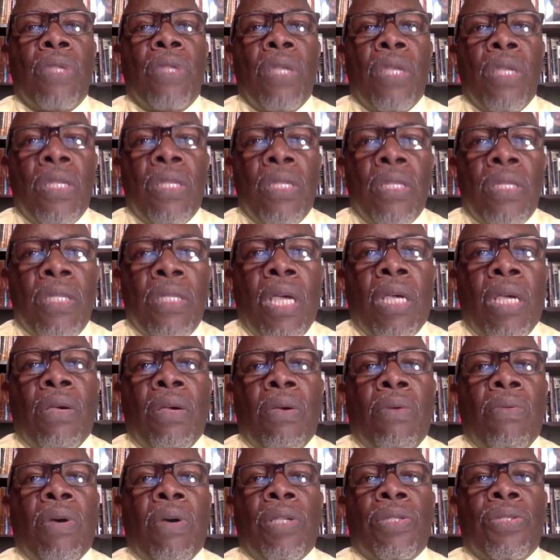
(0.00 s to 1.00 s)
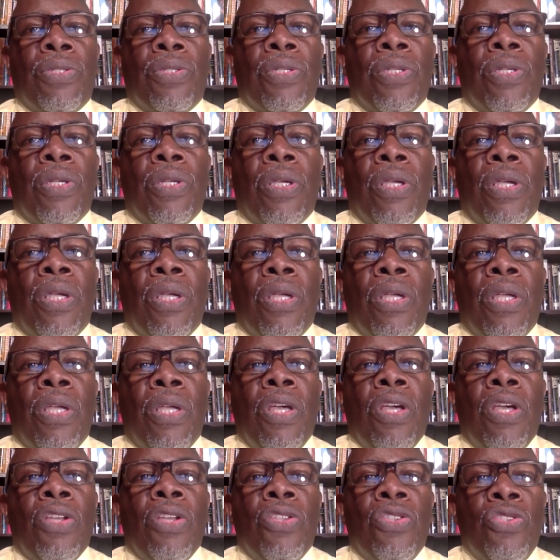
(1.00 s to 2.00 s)
Second question
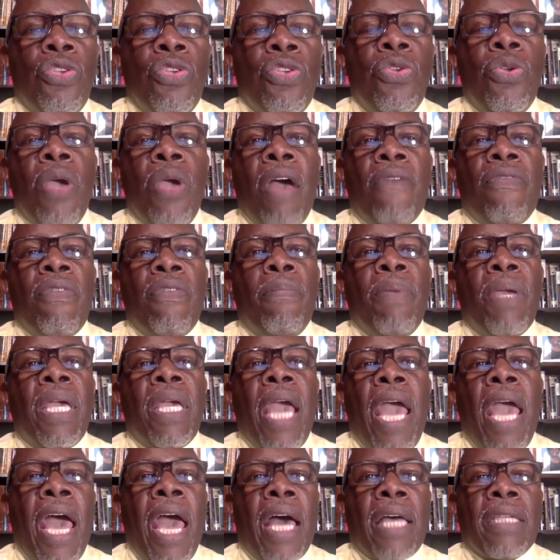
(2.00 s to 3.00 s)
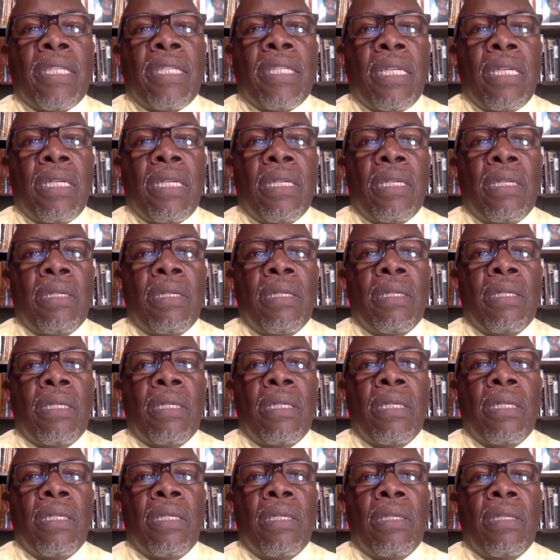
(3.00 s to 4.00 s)
Do you have a big ask?
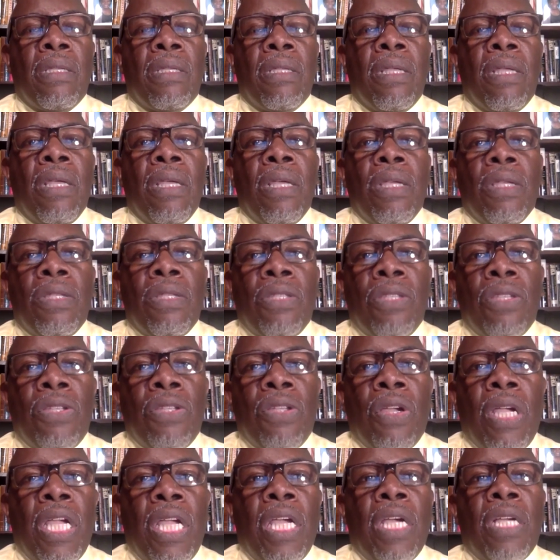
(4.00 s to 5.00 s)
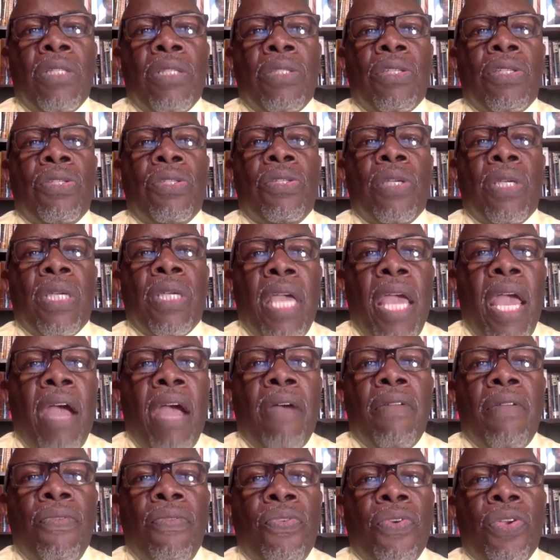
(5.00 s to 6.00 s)
Send your answer to
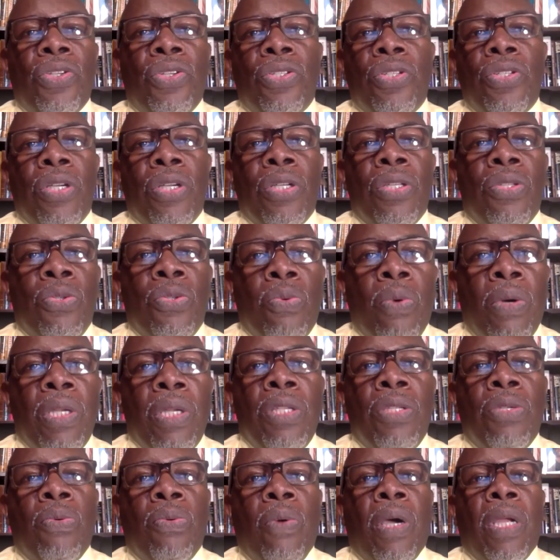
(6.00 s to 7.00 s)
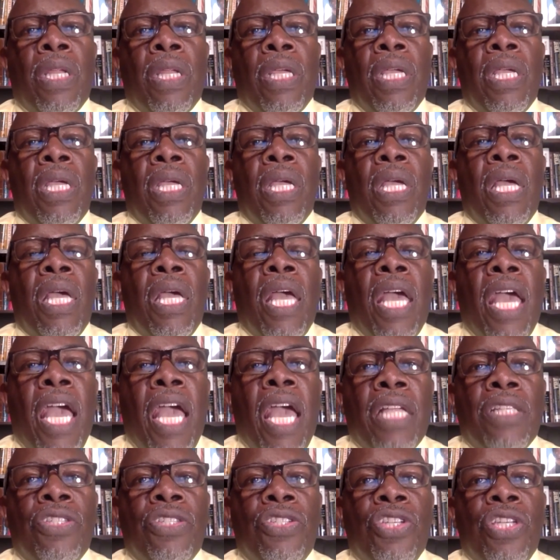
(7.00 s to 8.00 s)
Gary Fisher 2020
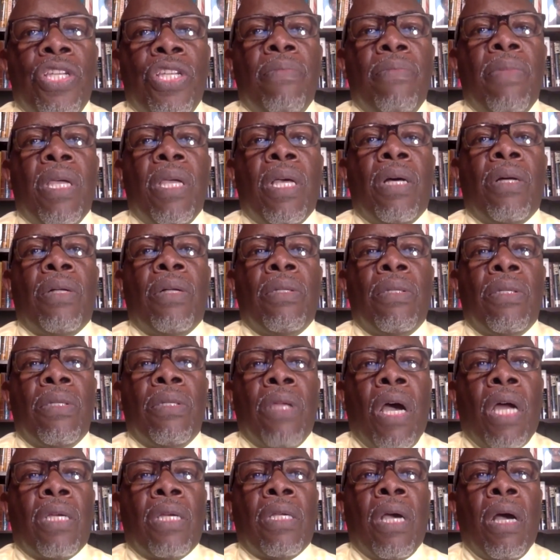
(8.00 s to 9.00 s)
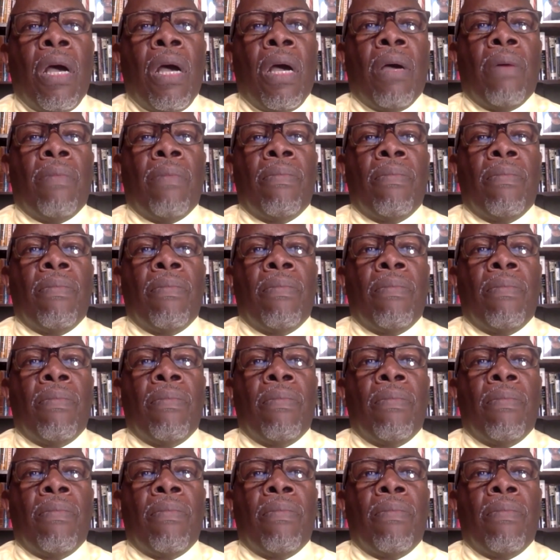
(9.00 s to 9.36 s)
at gmail.com.